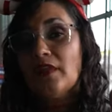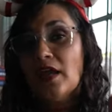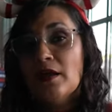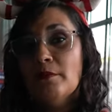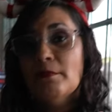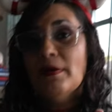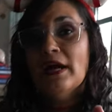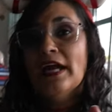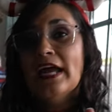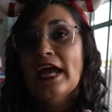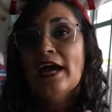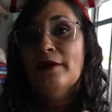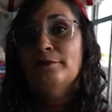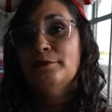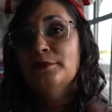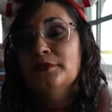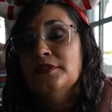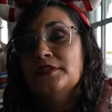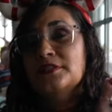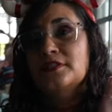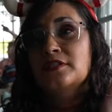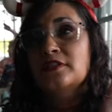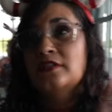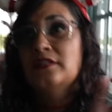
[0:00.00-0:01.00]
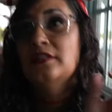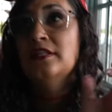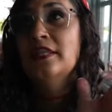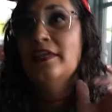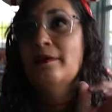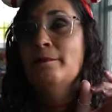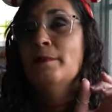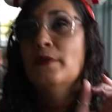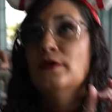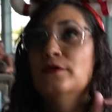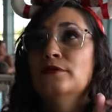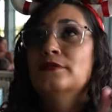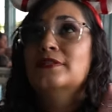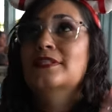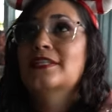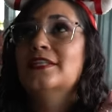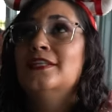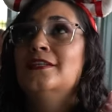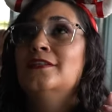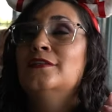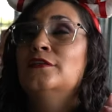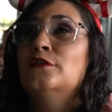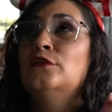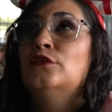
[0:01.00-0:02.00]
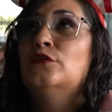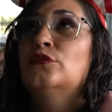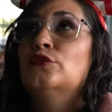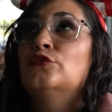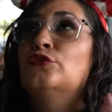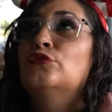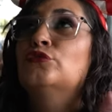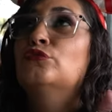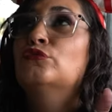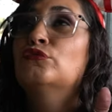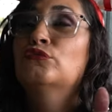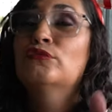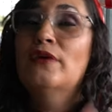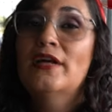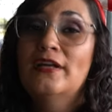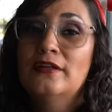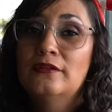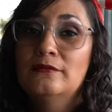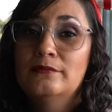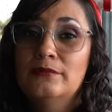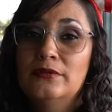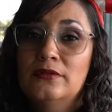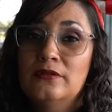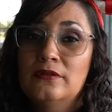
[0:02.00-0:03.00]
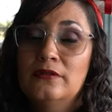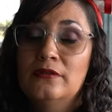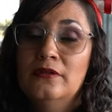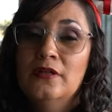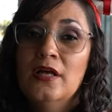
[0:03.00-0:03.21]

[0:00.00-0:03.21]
my app was the most incredible